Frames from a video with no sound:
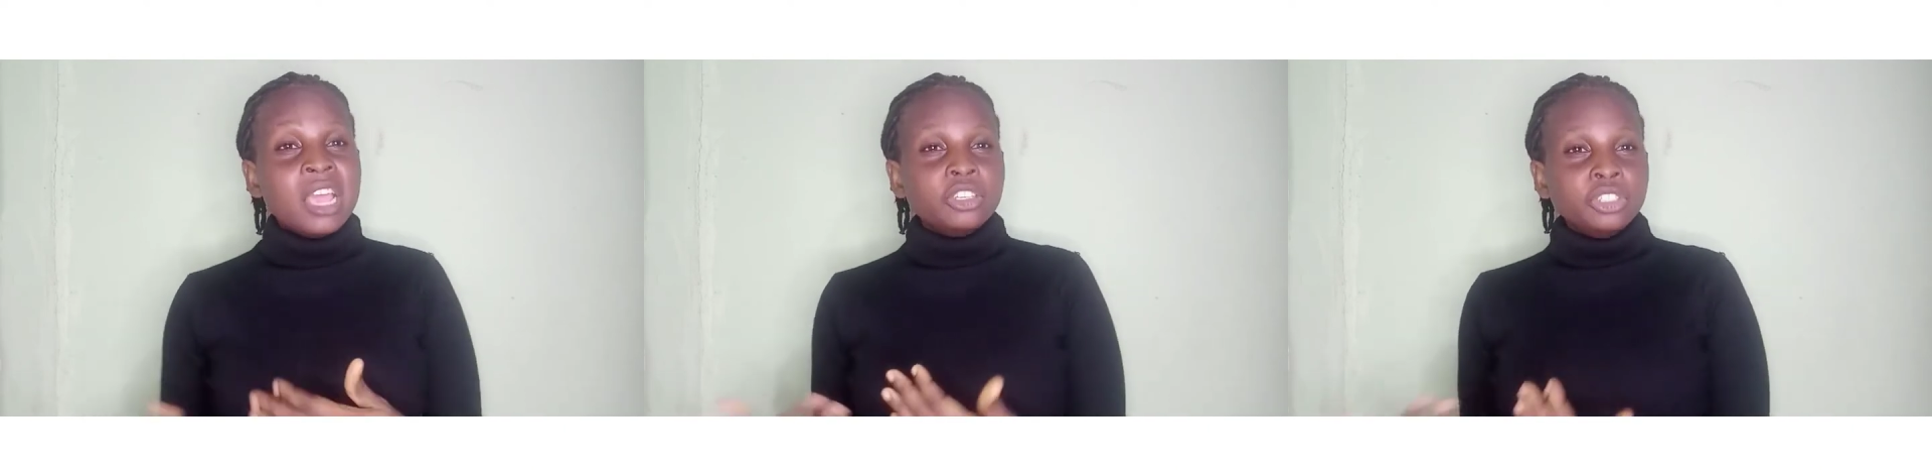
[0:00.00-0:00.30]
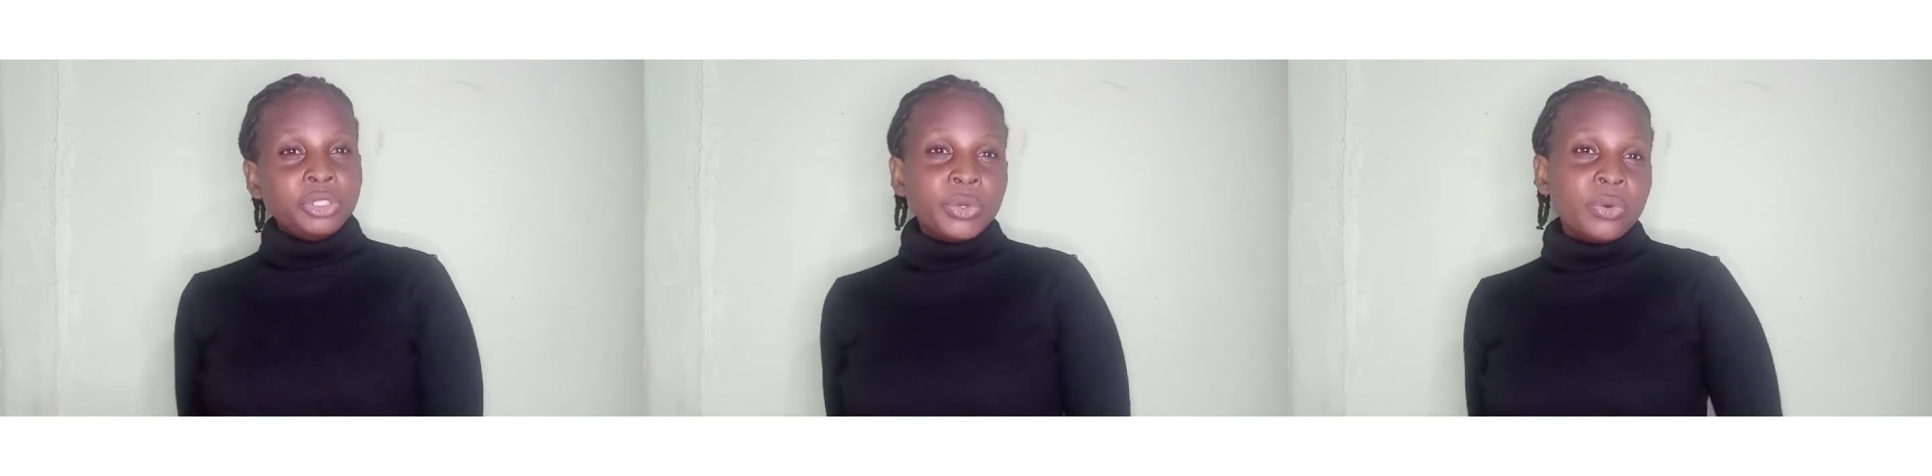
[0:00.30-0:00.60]

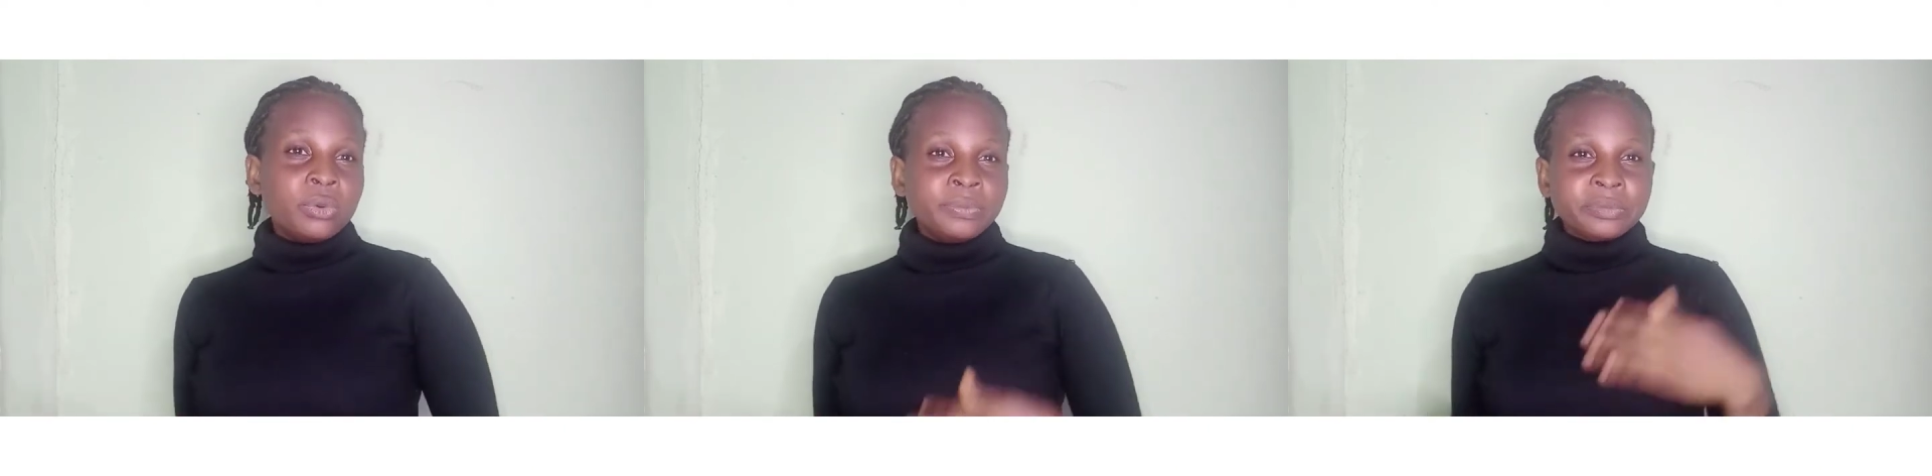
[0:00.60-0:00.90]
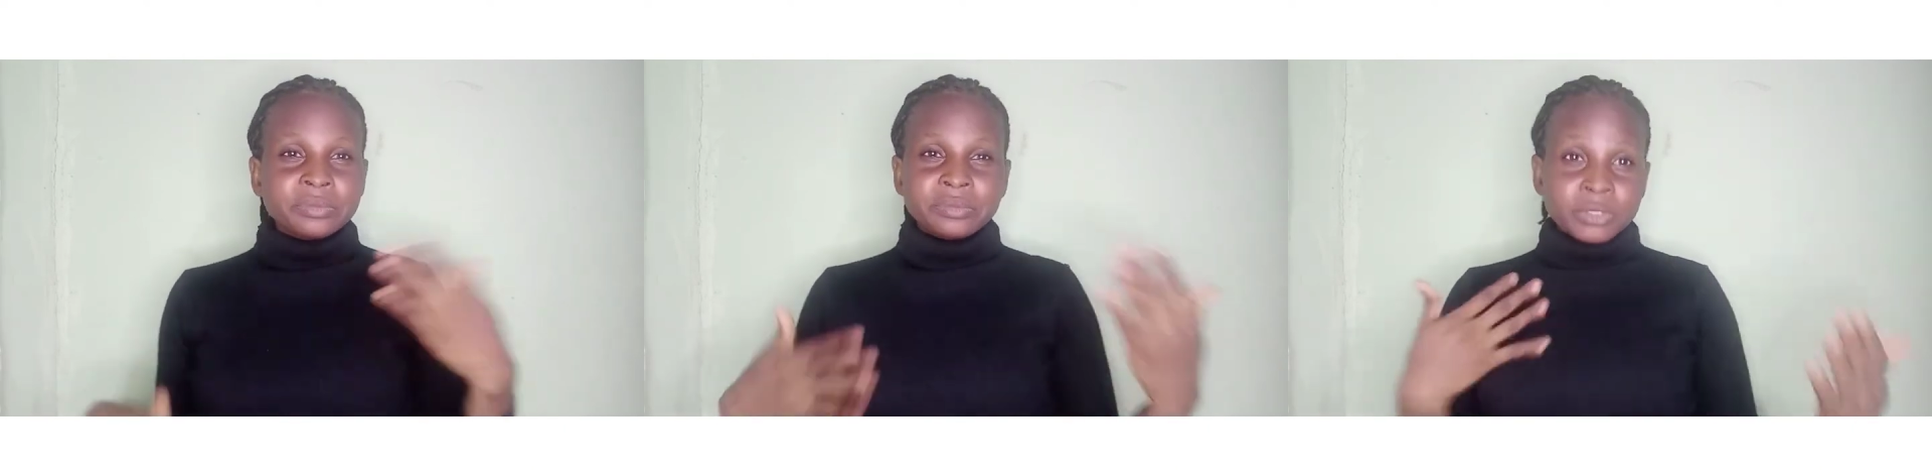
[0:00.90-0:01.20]
you
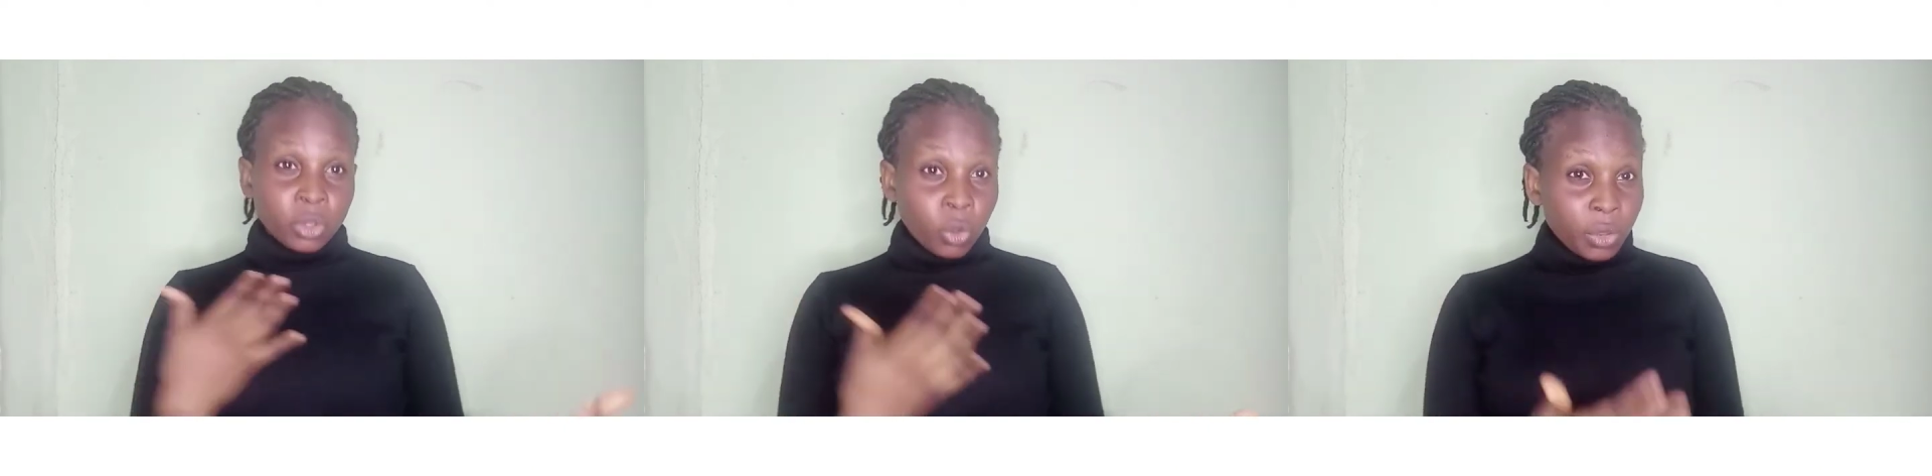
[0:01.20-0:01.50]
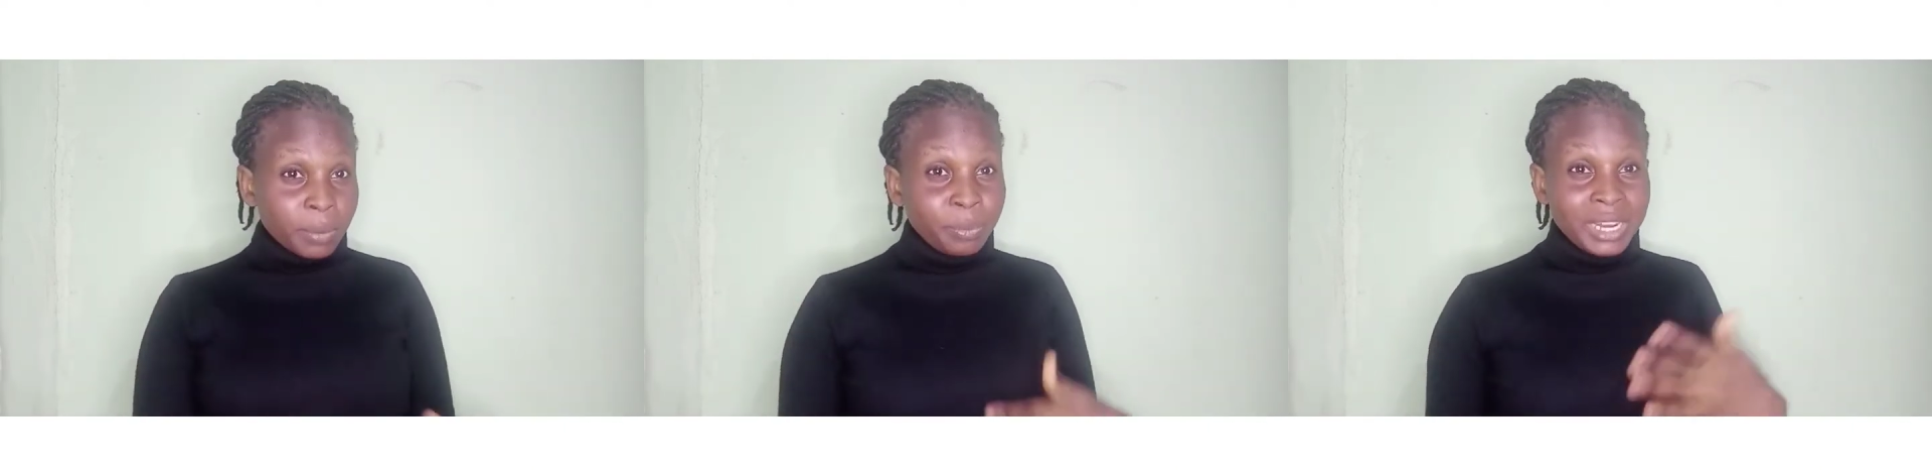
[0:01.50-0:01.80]

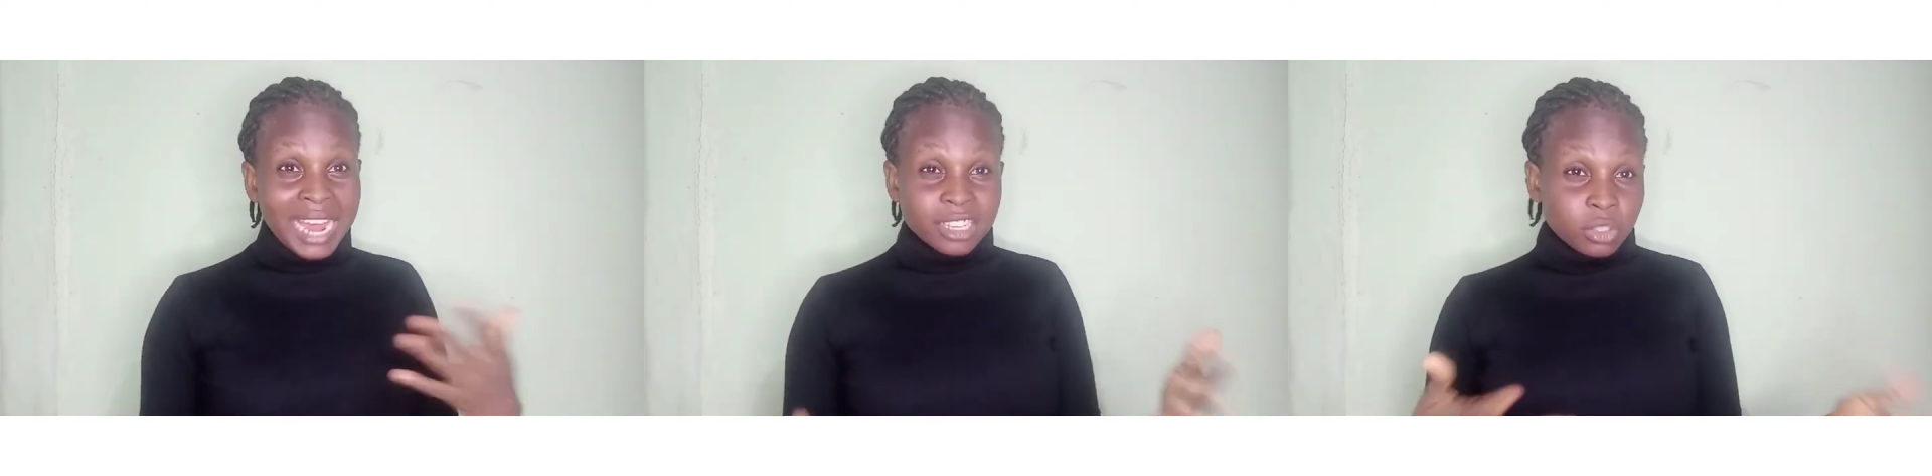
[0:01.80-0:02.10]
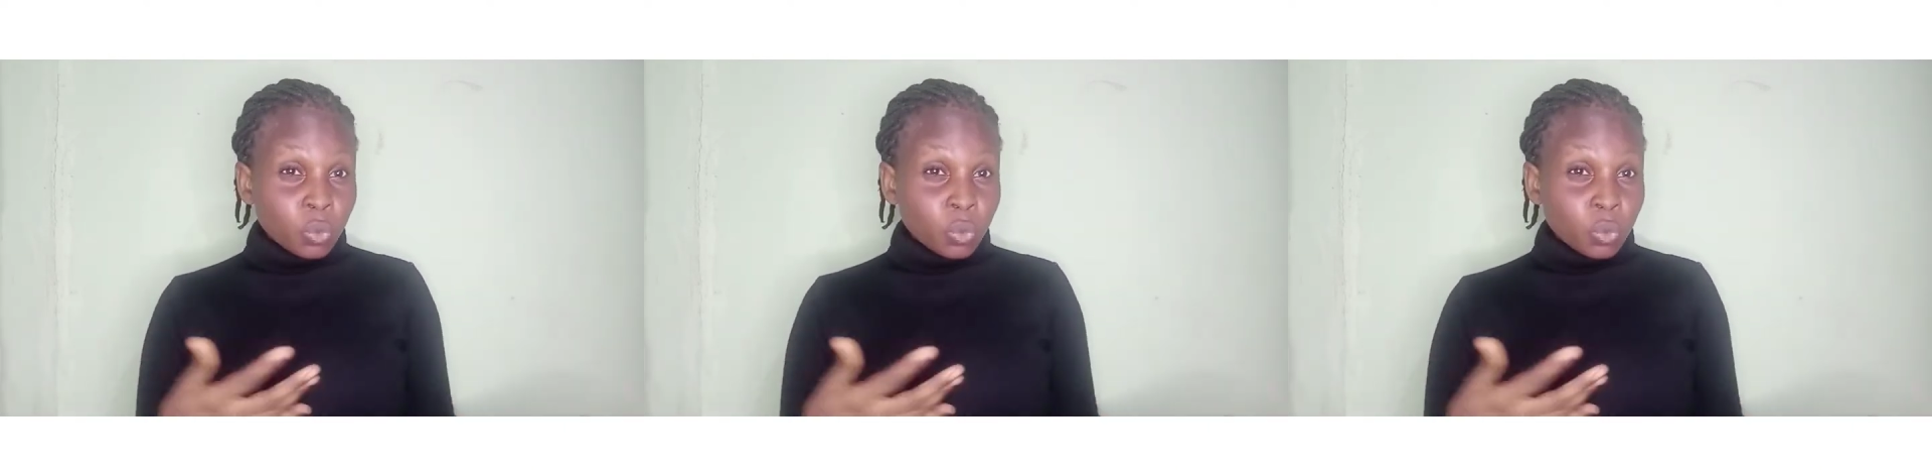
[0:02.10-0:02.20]
going being at